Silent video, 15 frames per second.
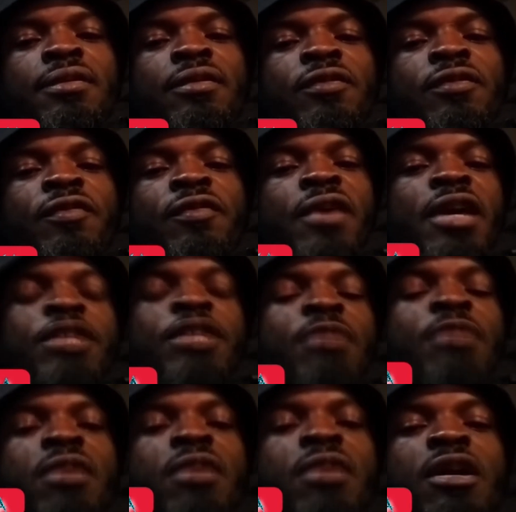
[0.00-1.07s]
Facts. My
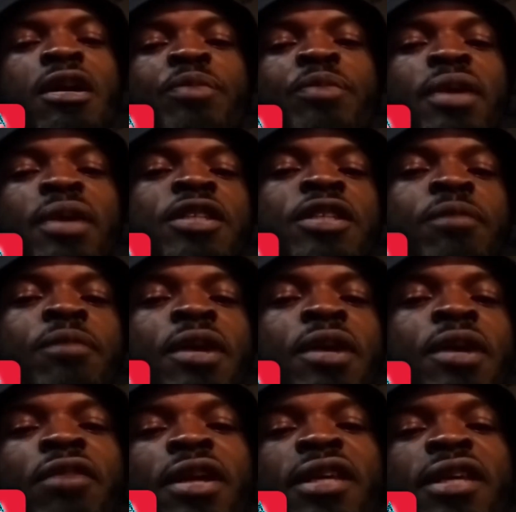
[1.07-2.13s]
mom's passed and my
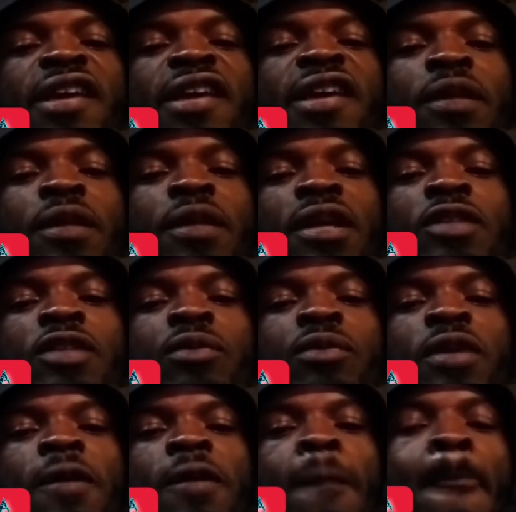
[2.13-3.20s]
grade came in next
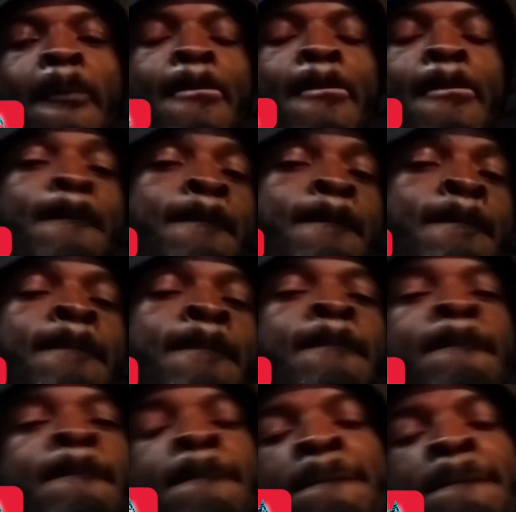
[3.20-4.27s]
week.
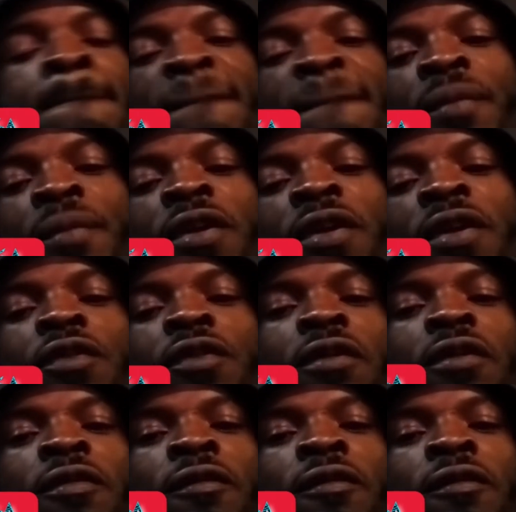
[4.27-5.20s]
I mean, you know.